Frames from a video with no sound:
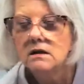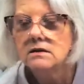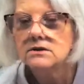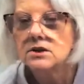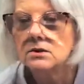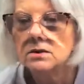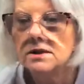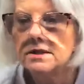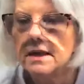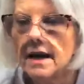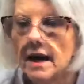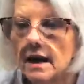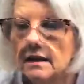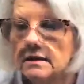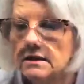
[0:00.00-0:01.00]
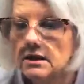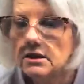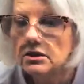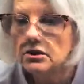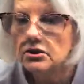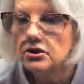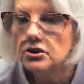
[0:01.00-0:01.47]
So is that
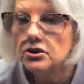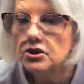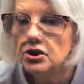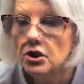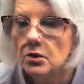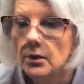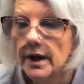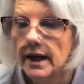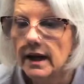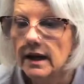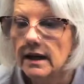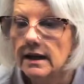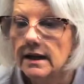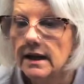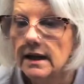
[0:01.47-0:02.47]
Joanne,